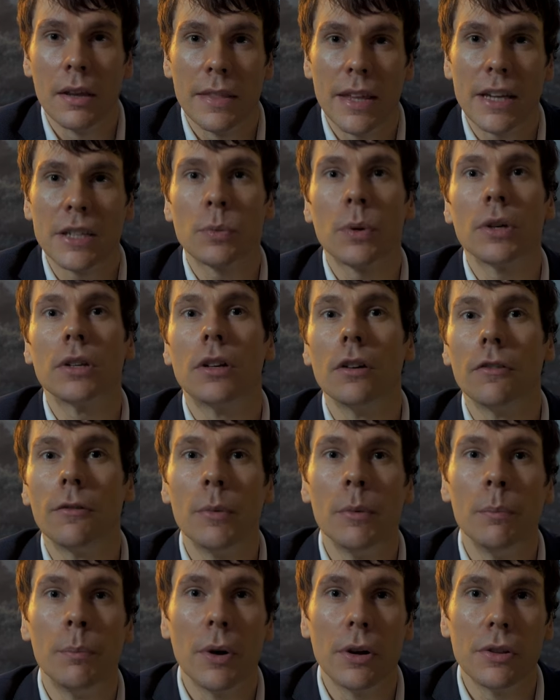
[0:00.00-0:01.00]
That's why
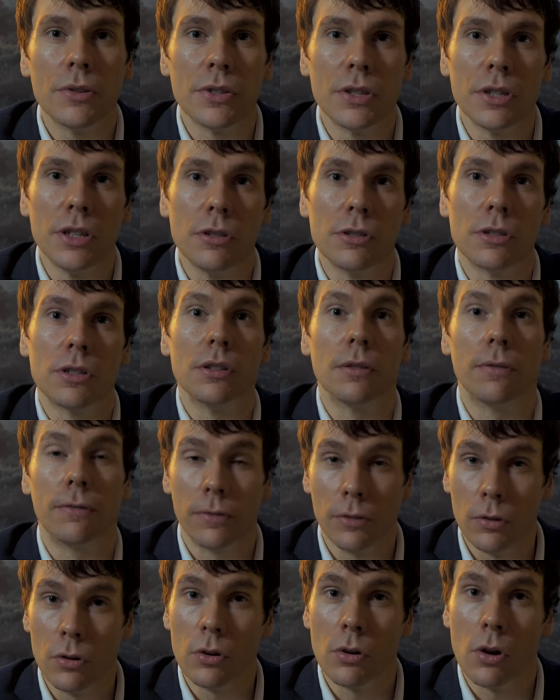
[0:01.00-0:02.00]
government bonds are used as the
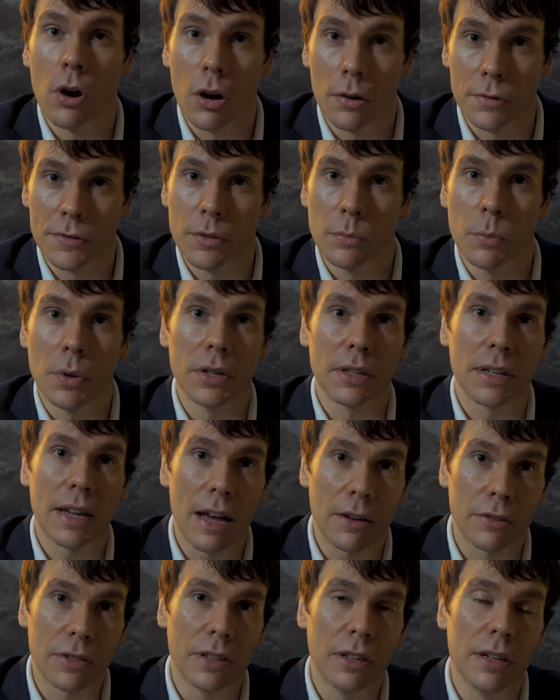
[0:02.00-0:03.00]
floor often when
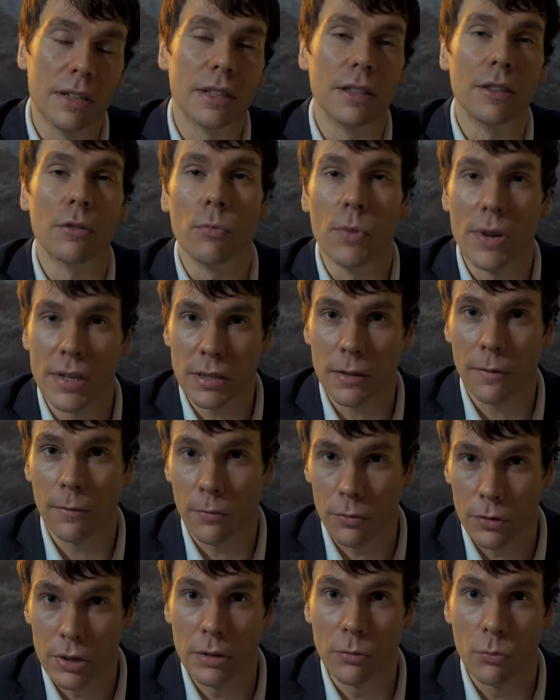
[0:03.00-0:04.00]
calculating the
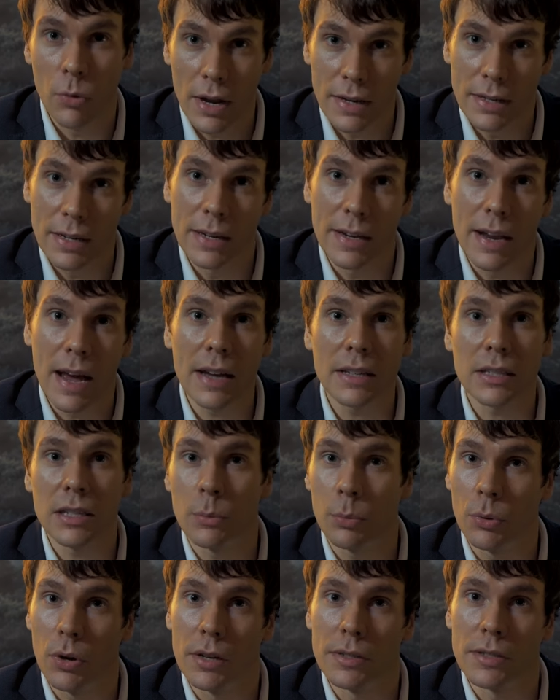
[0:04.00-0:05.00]
risk-free rate in
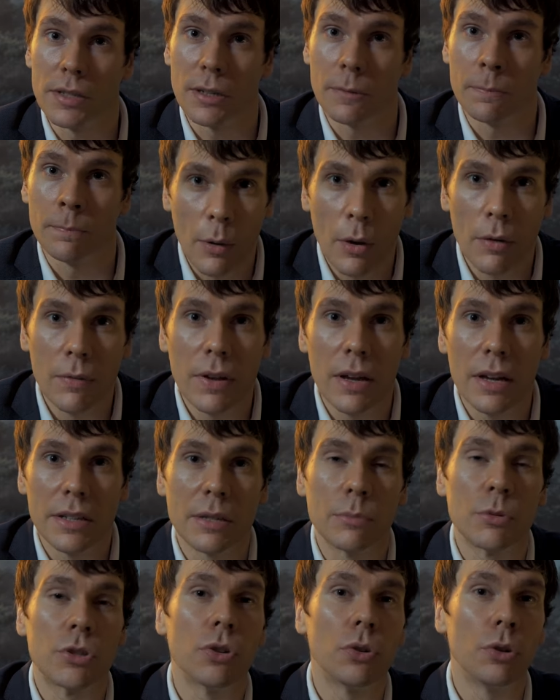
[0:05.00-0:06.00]
asset pricing. However,
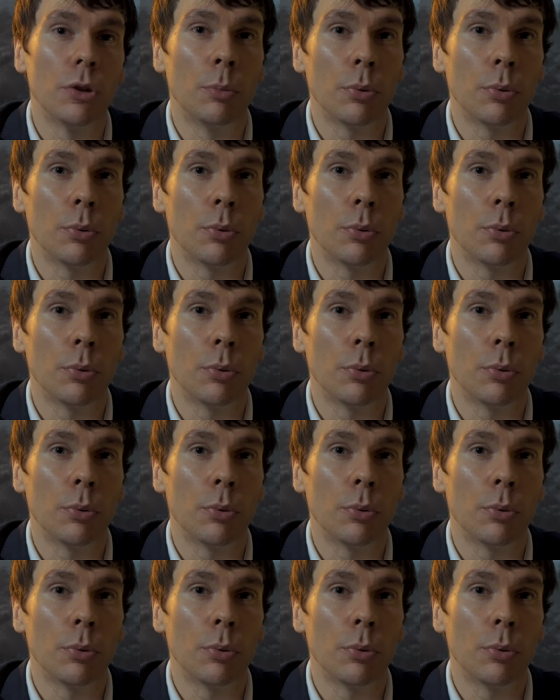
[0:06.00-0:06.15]
as I'm sure